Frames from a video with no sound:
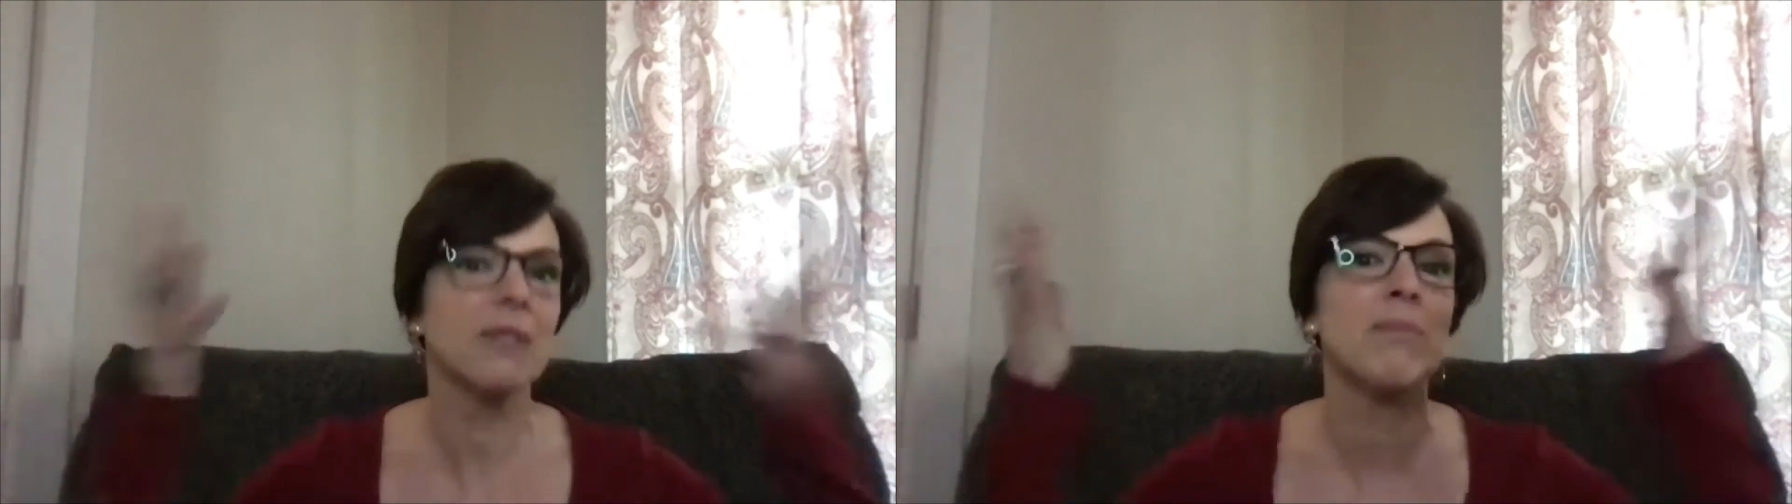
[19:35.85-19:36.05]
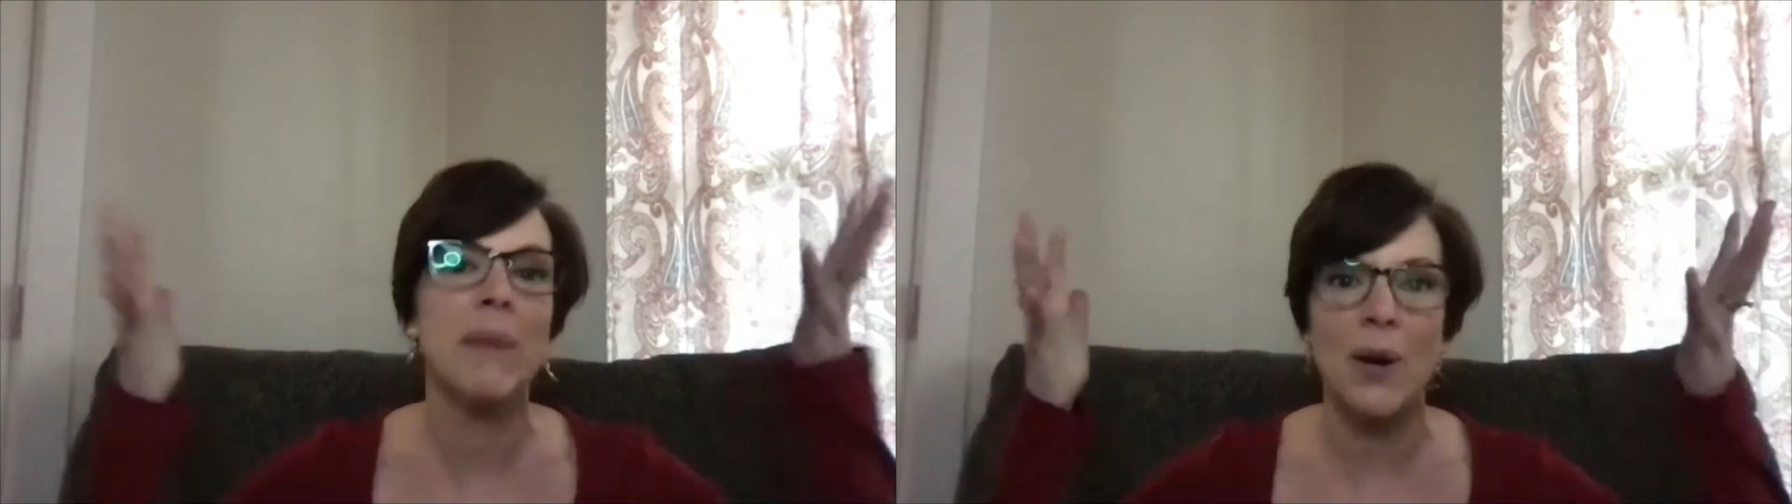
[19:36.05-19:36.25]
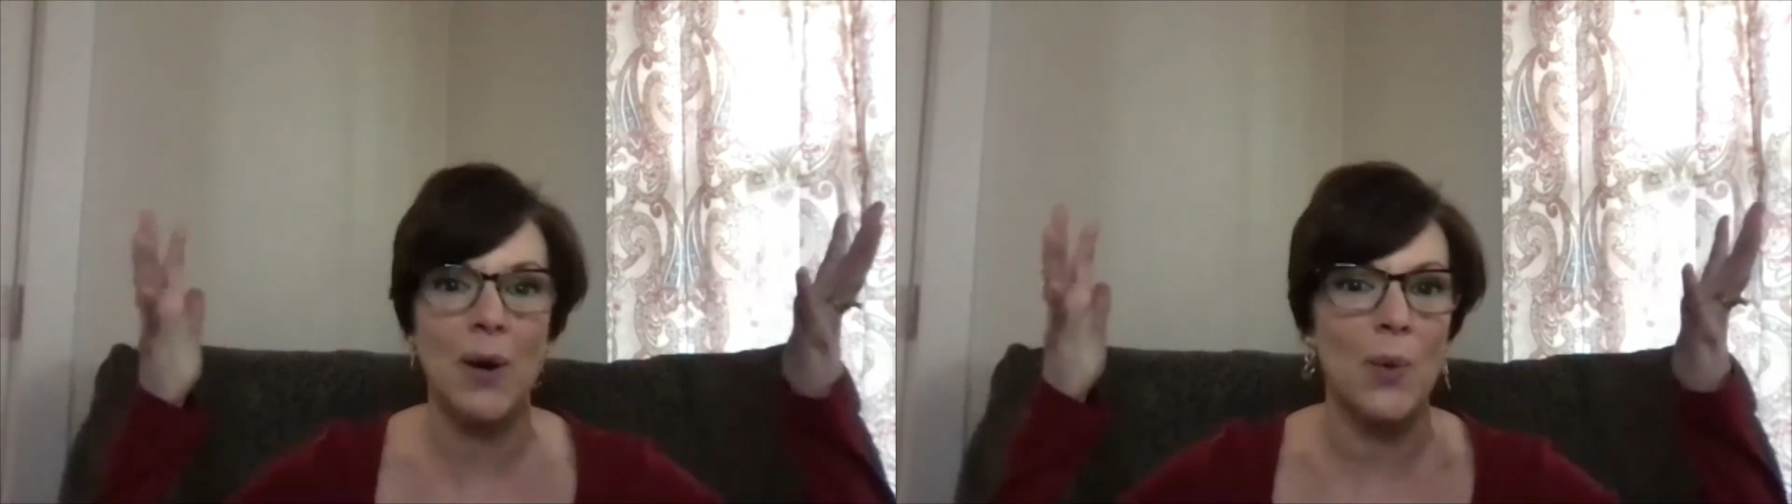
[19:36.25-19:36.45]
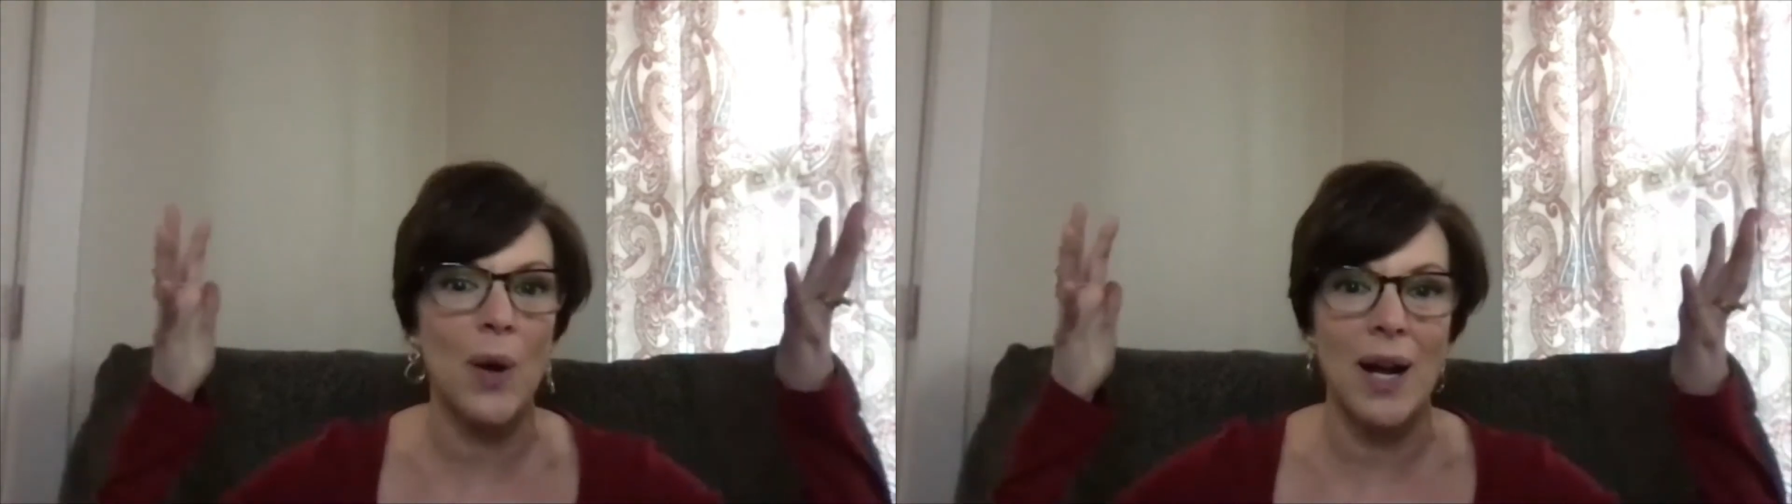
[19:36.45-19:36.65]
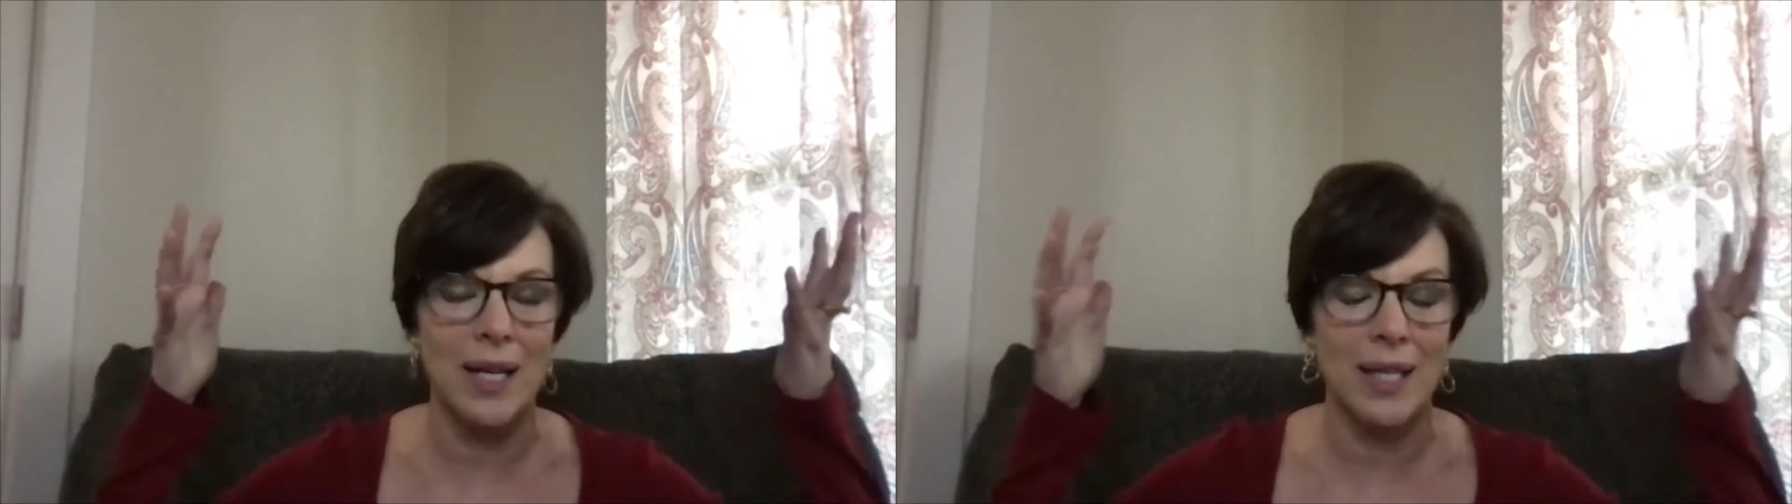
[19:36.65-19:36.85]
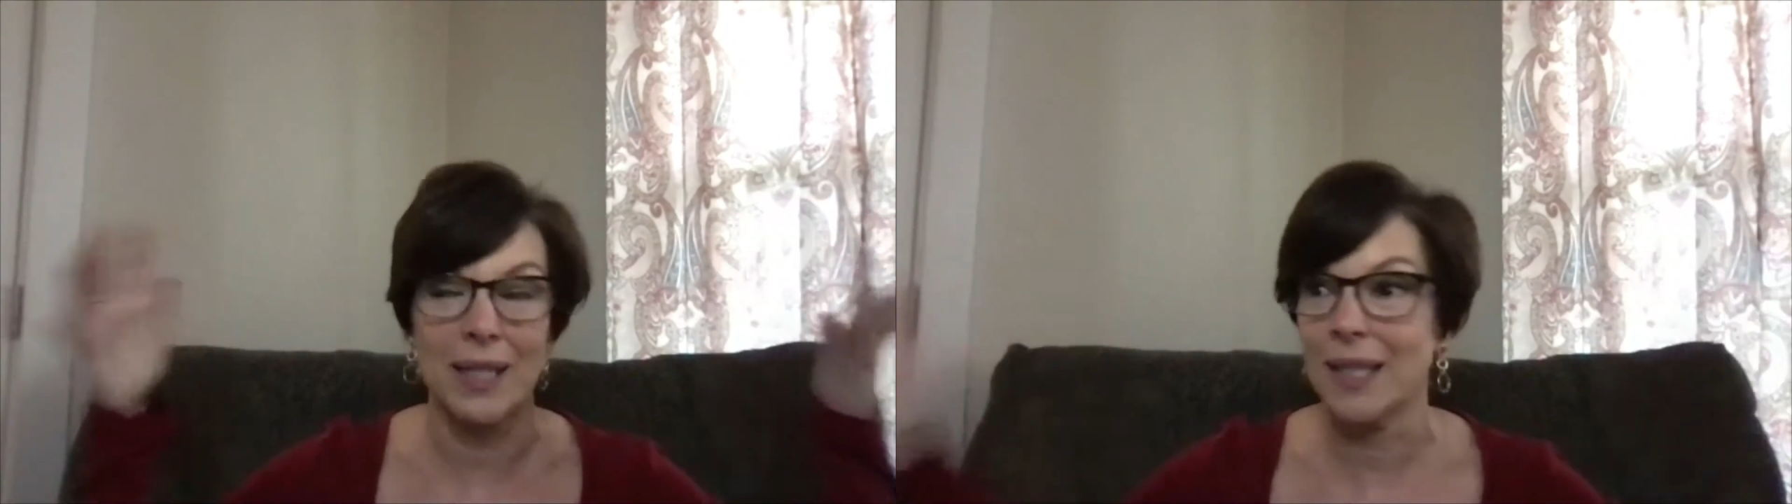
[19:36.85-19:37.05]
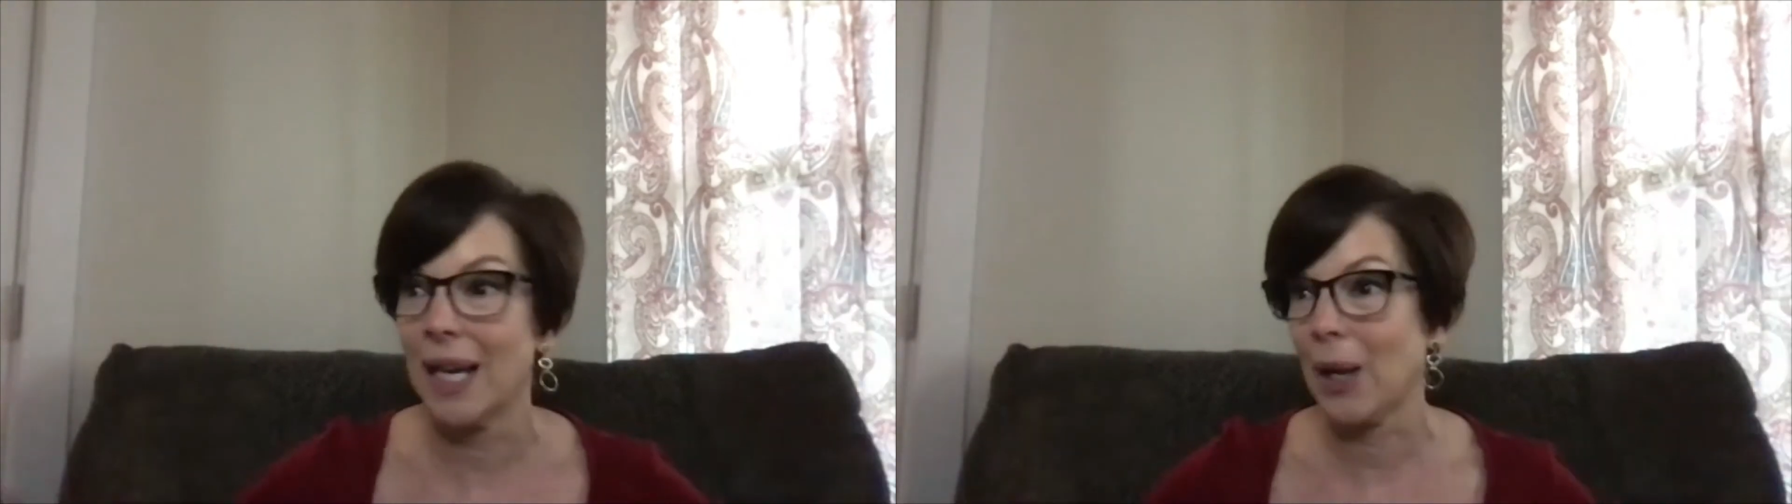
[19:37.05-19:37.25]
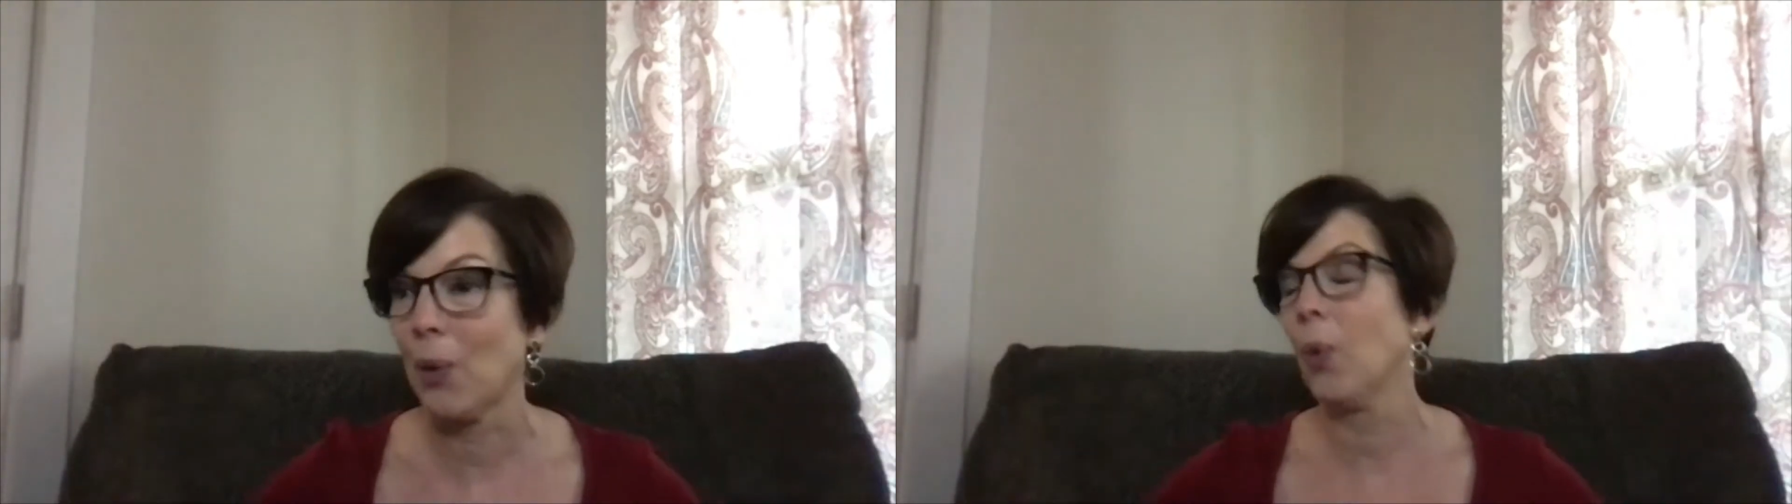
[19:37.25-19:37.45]
of marijuana,
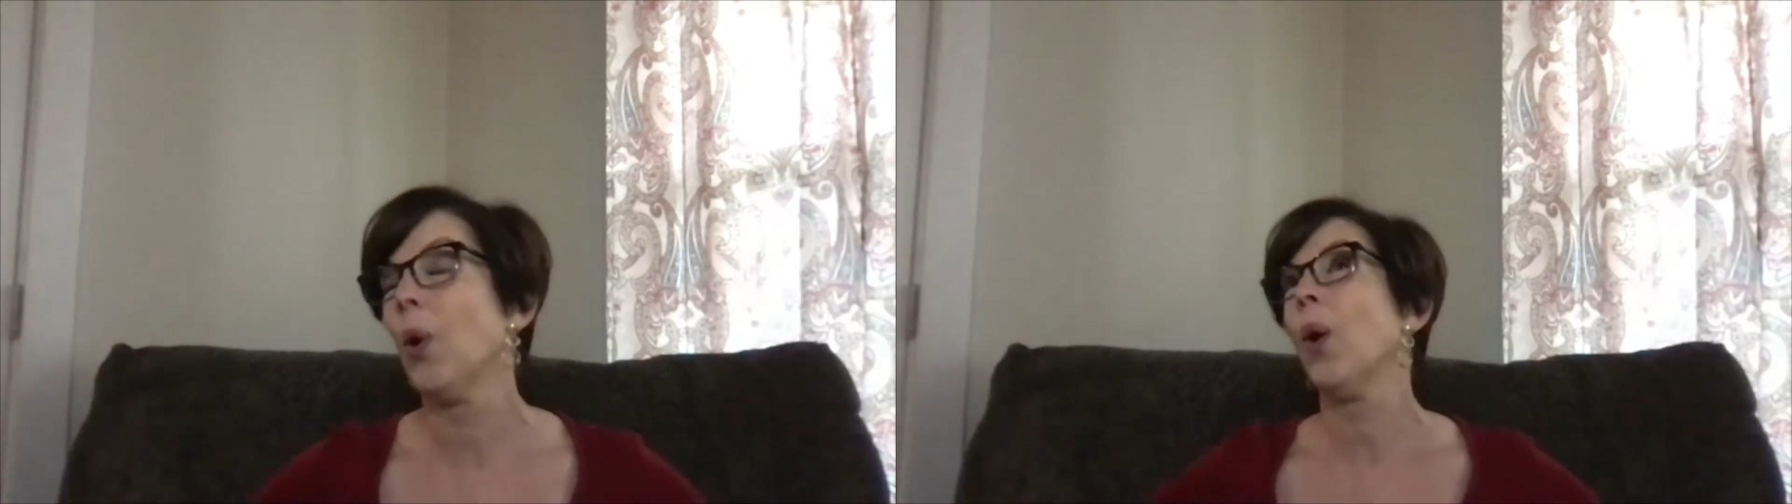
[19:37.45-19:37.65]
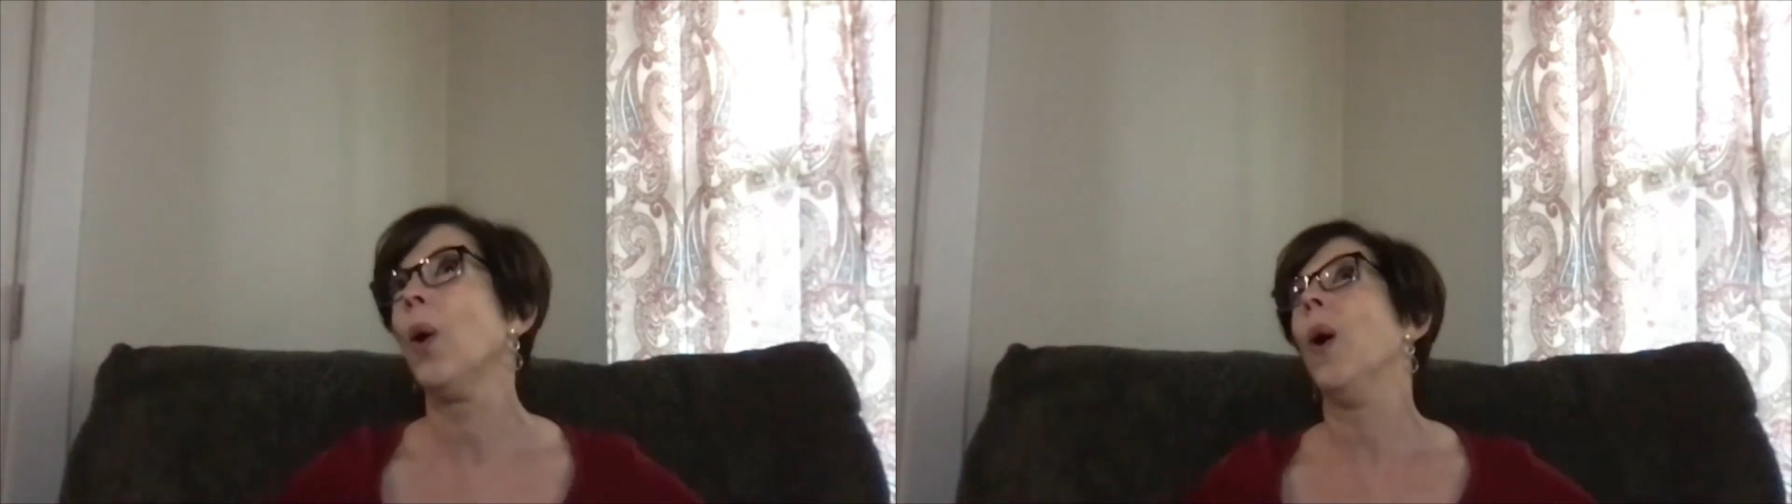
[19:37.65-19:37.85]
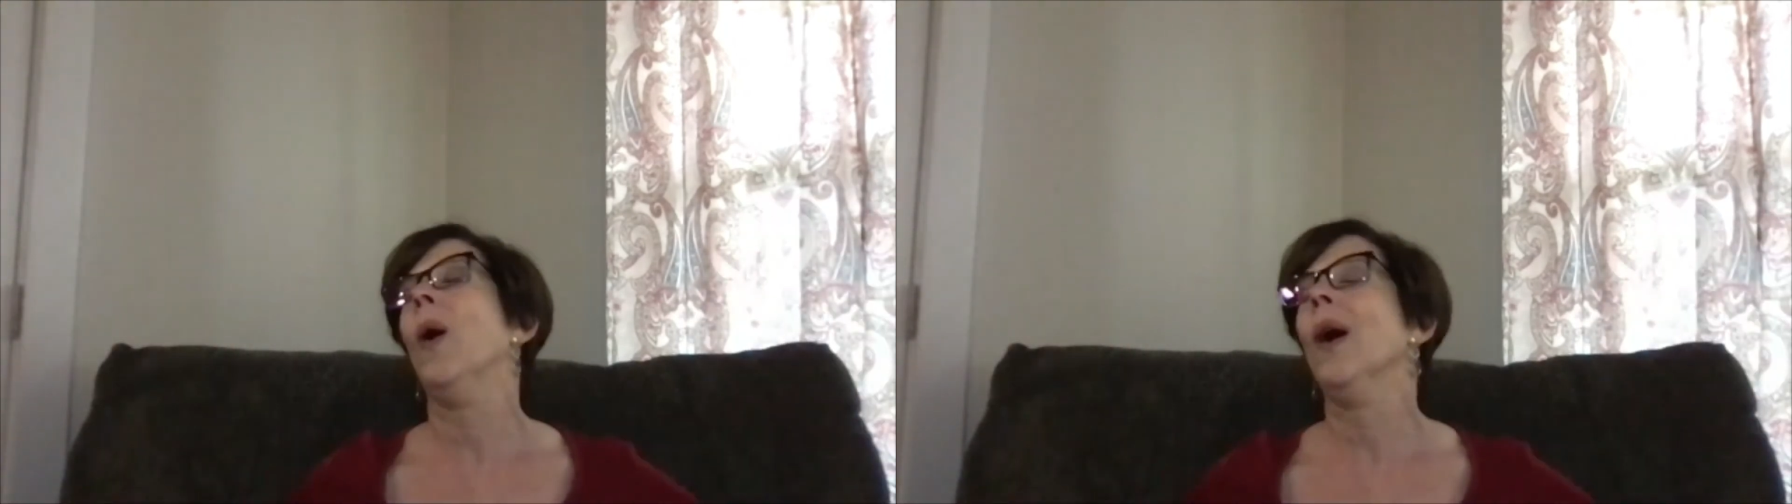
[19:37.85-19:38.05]
like, whoa!